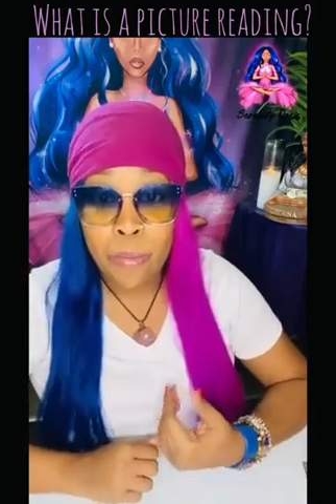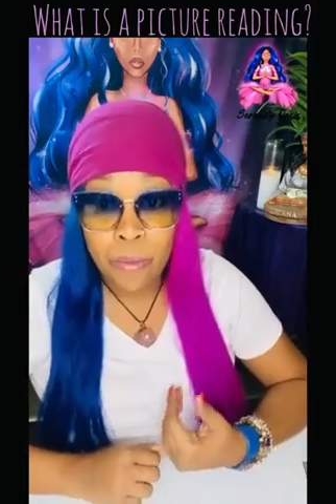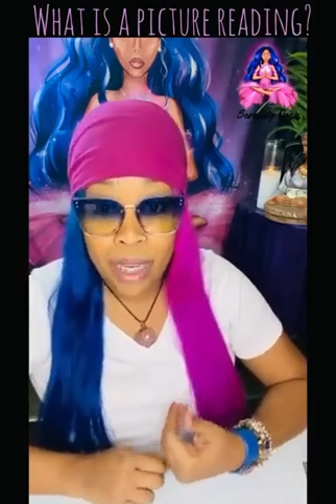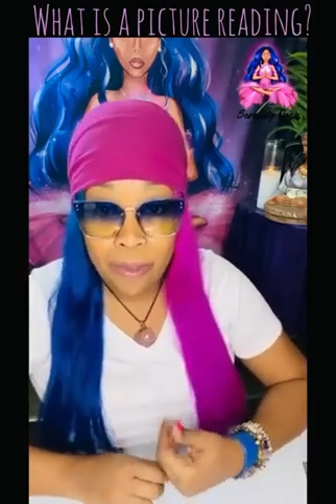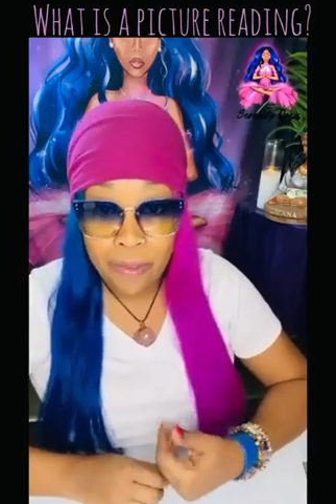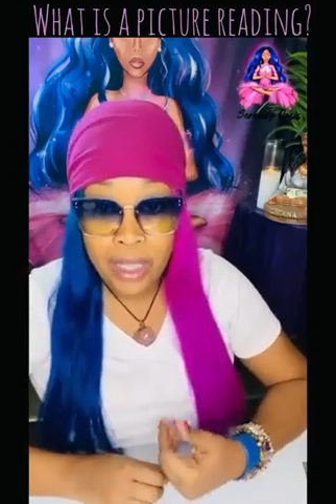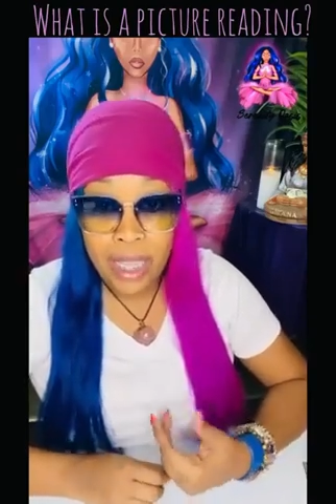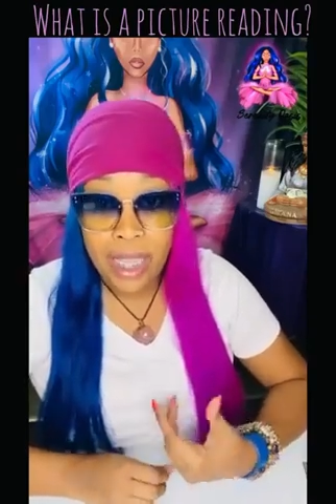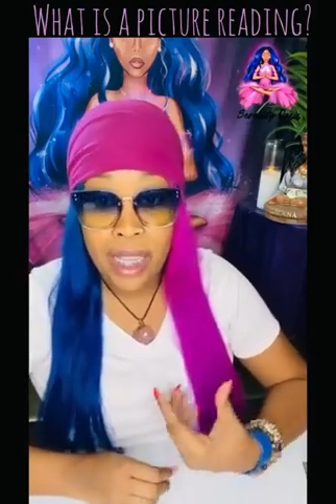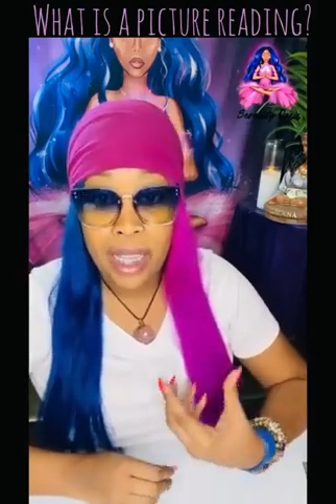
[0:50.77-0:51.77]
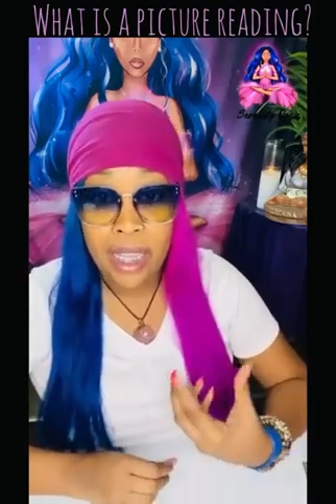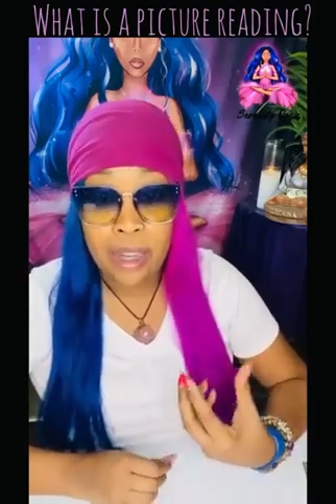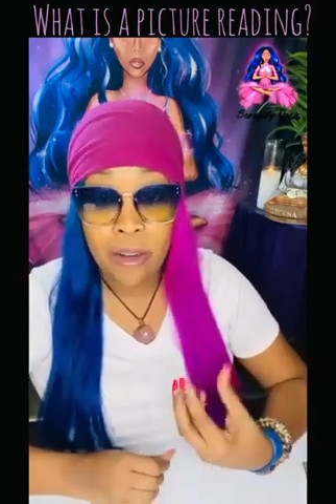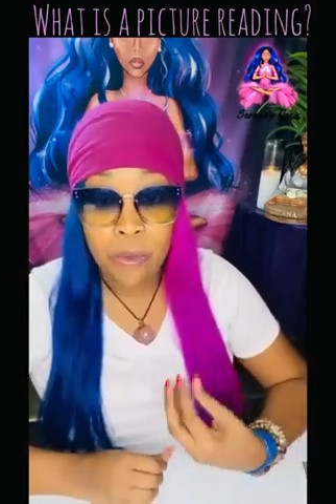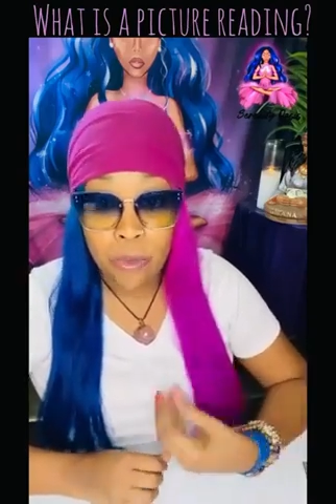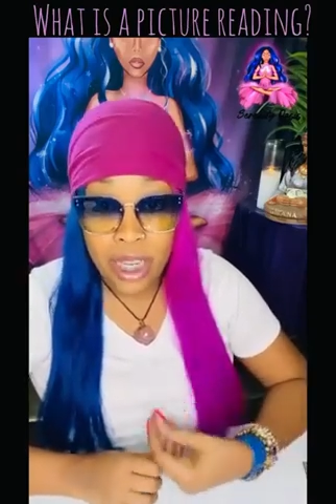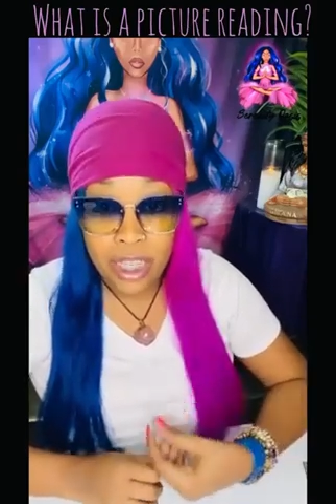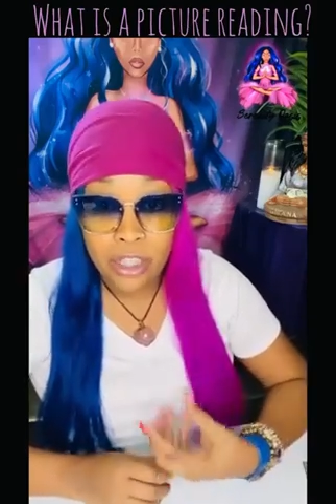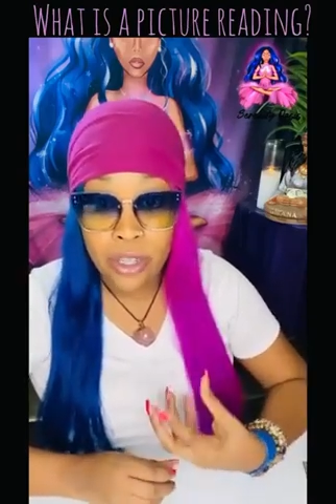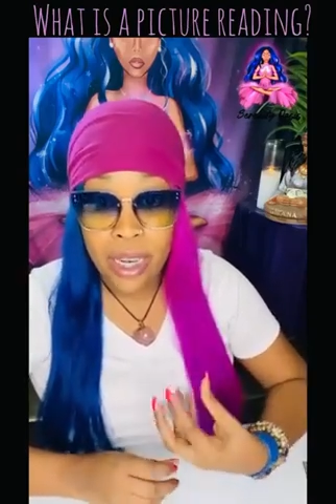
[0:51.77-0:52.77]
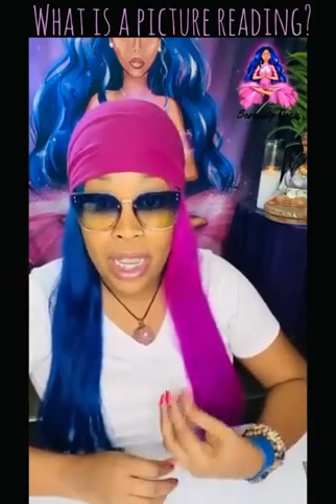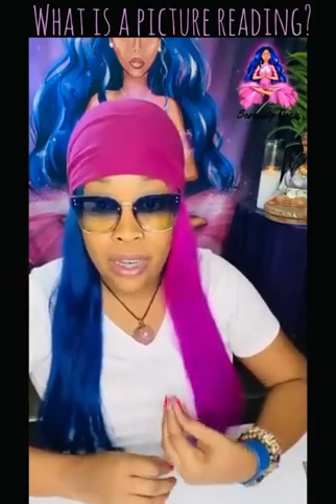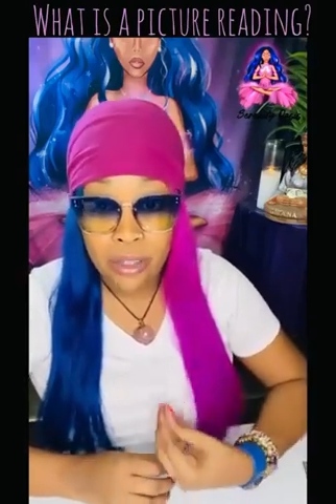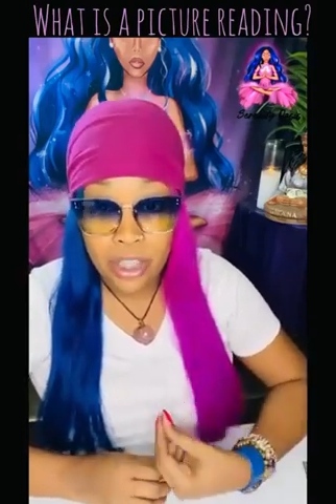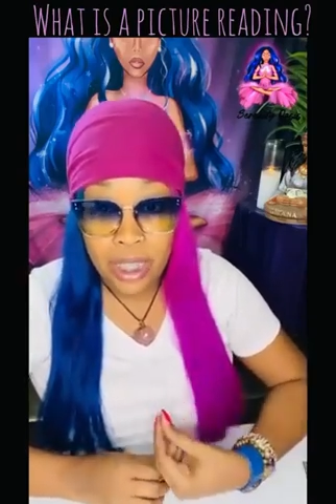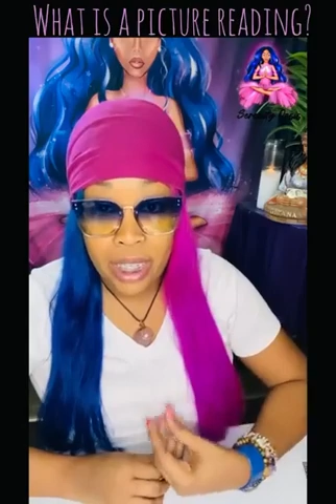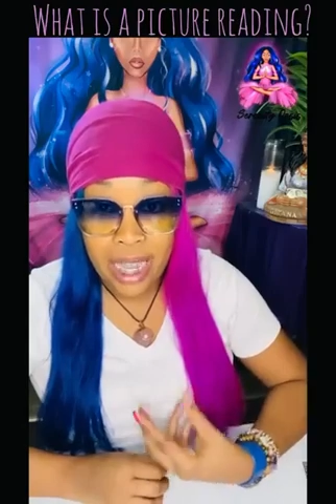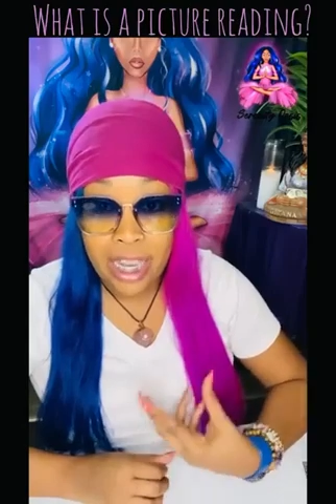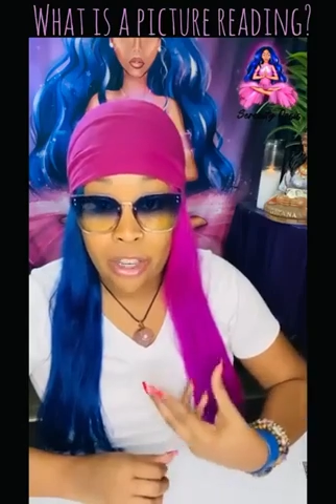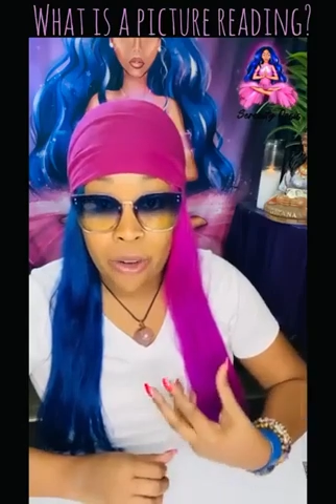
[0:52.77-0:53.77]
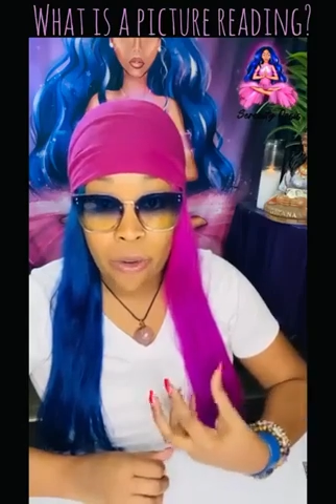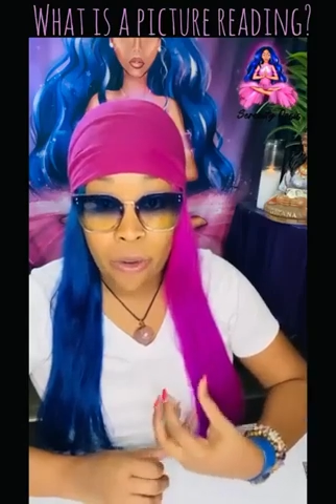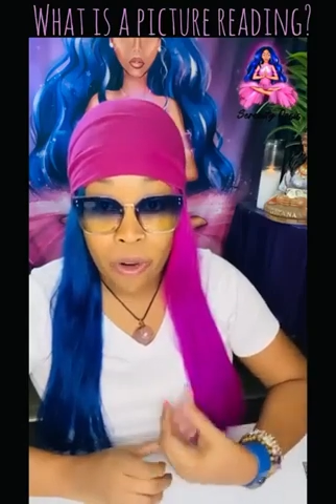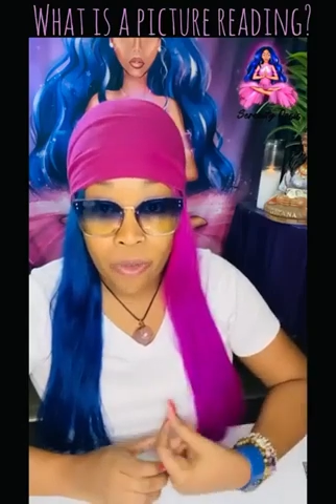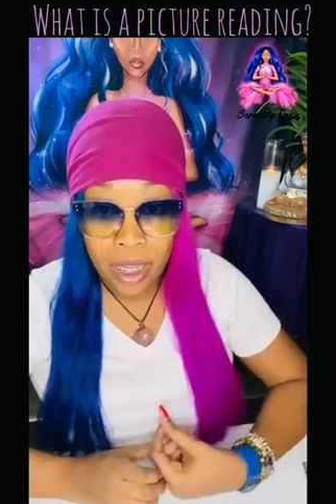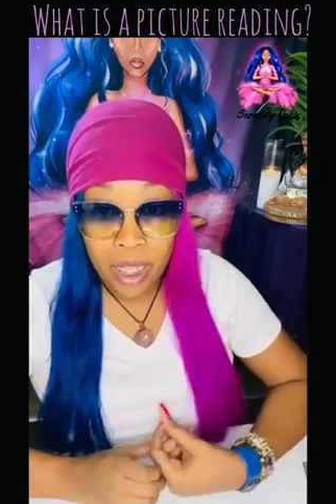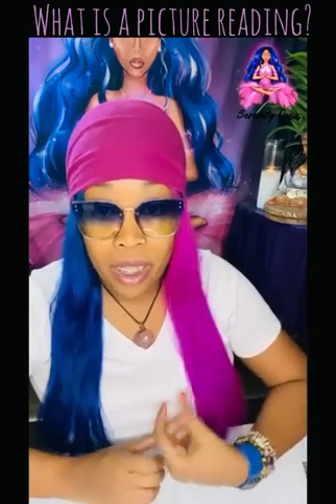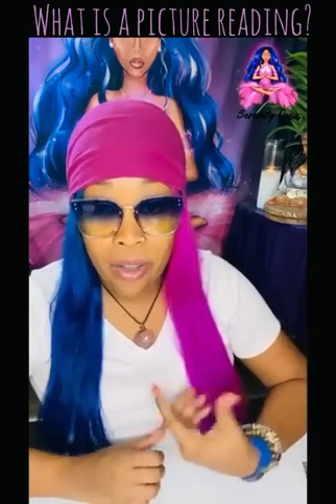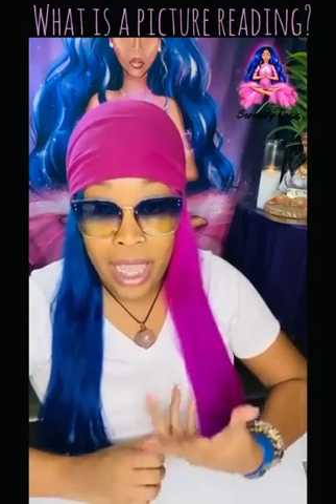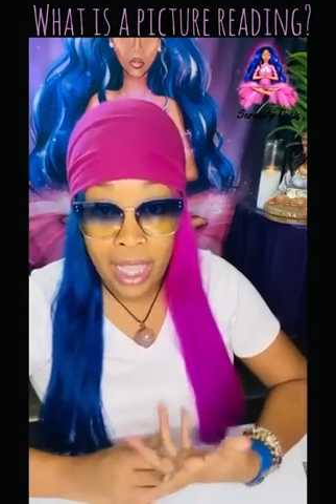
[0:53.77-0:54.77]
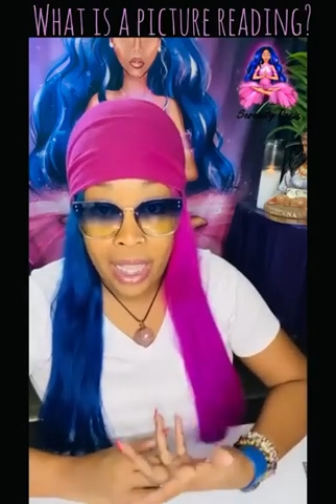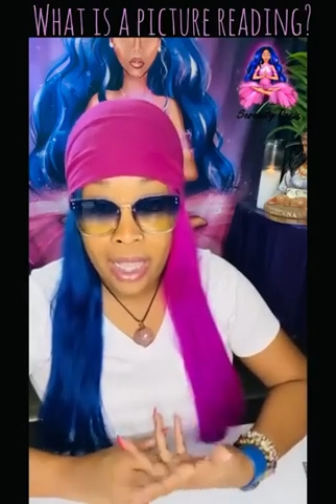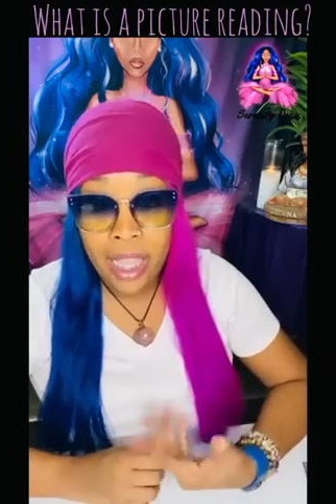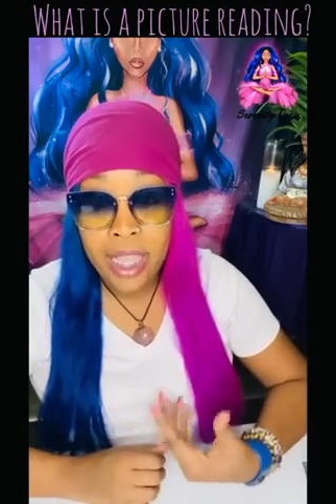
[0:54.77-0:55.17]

briefly read your energy in your aura, okay?